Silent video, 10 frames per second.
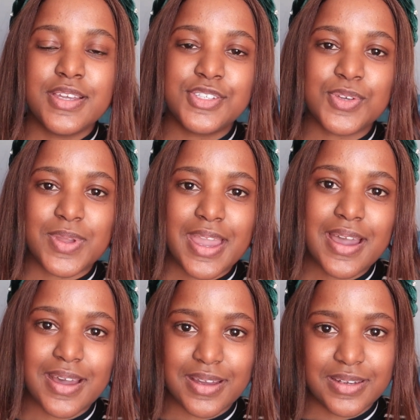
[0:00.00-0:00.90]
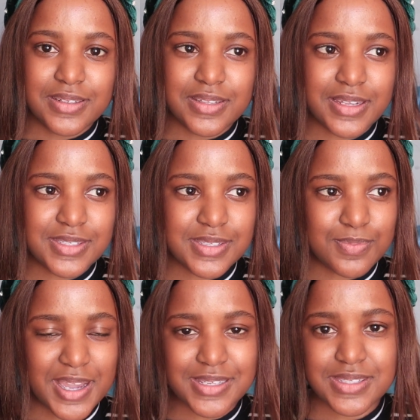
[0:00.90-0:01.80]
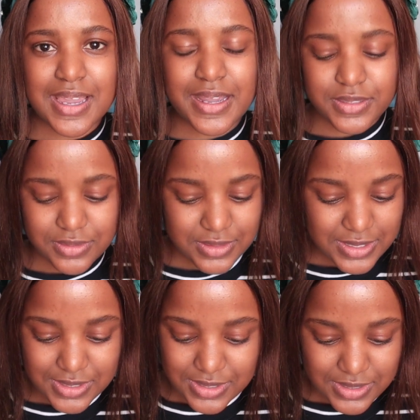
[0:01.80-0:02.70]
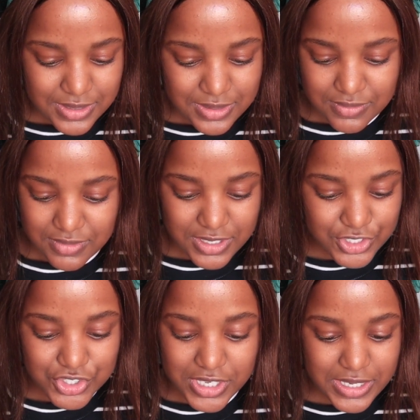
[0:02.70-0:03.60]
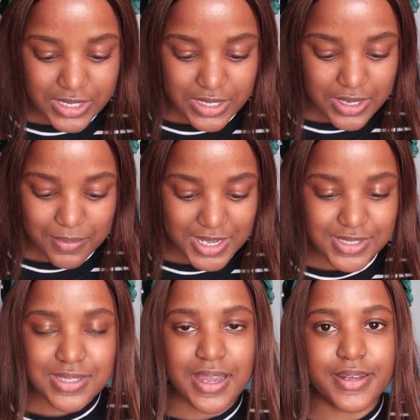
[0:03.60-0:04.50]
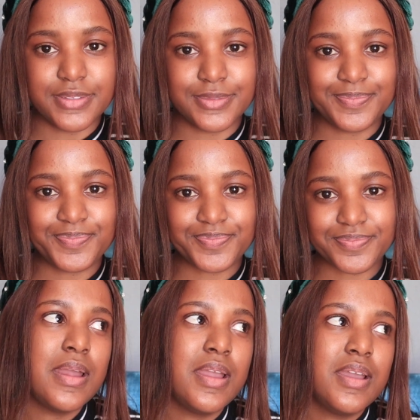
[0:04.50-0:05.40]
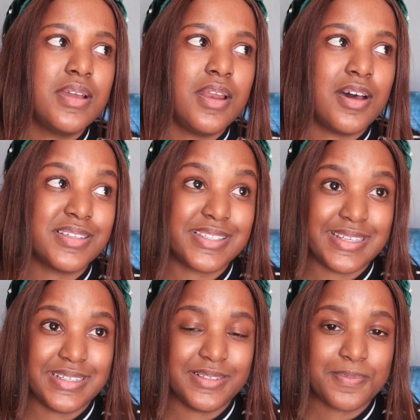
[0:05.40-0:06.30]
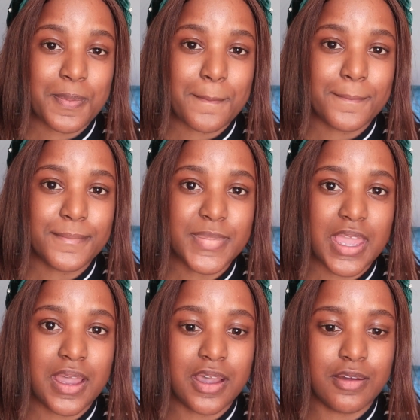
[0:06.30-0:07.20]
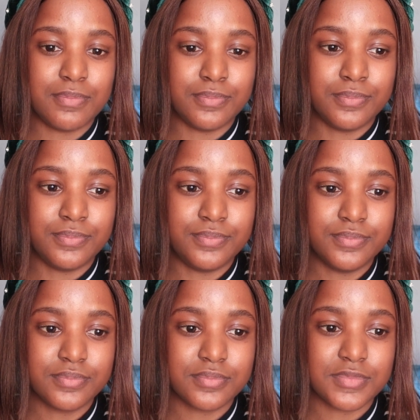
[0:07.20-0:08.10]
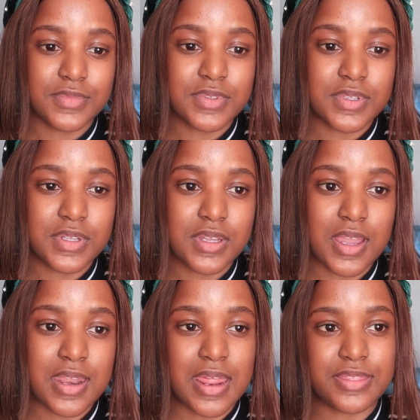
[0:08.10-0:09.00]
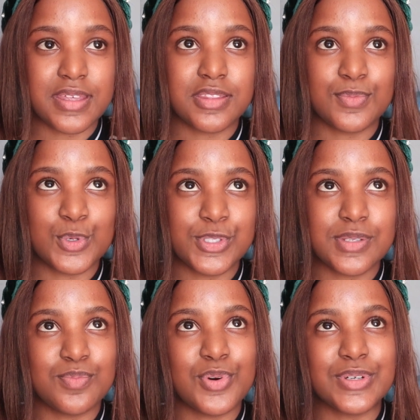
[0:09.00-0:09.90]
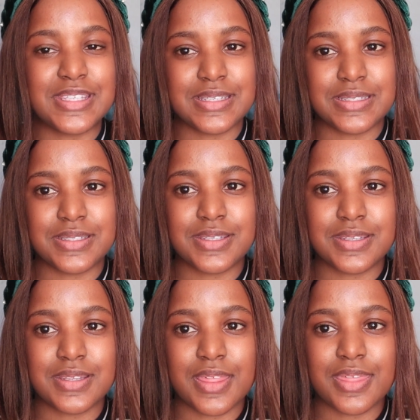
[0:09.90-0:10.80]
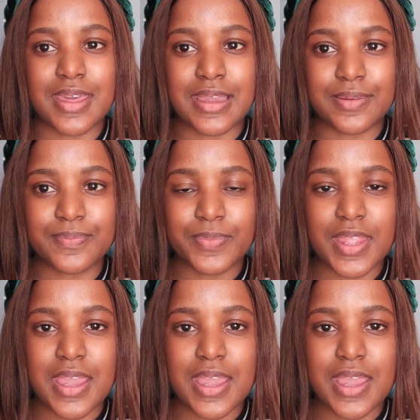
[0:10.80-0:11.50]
So yeah, that's my style. That's literally my style. Lastly, and I think the most important thing